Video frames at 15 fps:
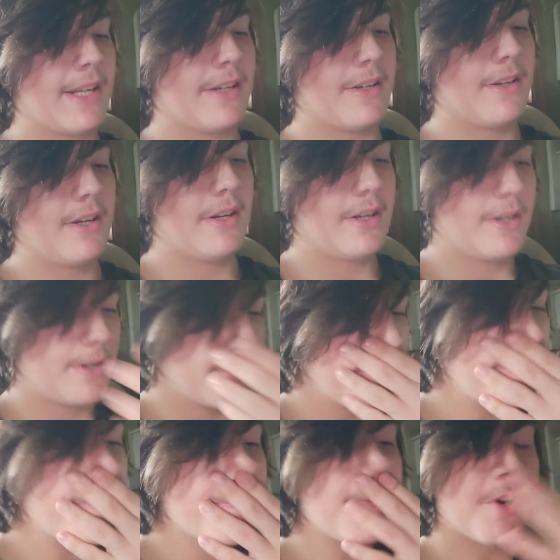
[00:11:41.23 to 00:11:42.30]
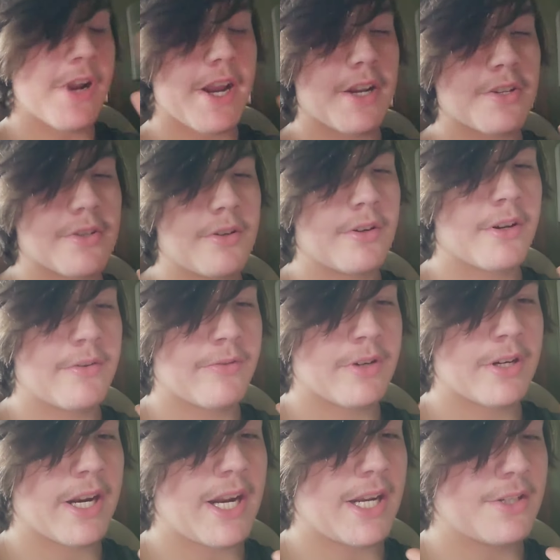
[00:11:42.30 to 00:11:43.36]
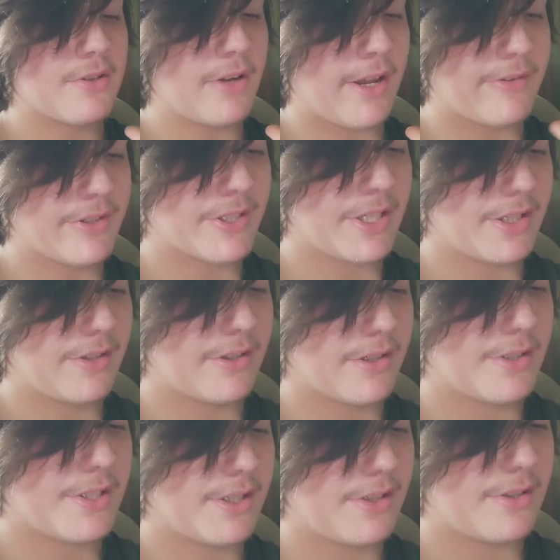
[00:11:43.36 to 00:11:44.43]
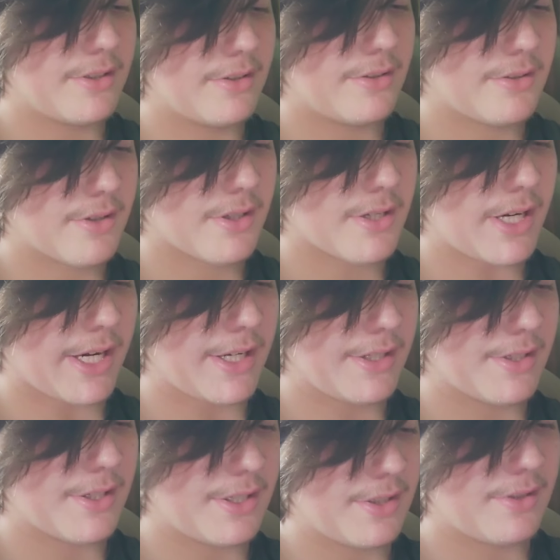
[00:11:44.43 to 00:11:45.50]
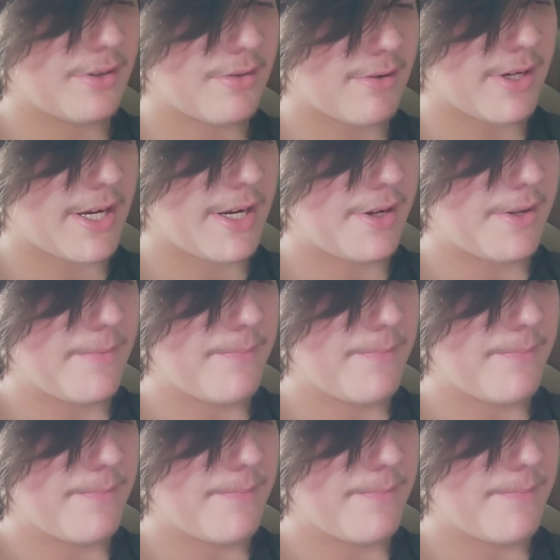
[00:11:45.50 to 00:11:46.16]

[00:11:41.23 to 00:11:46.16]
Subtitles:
And okay, so for you guys who haven't seen the Titan season 3,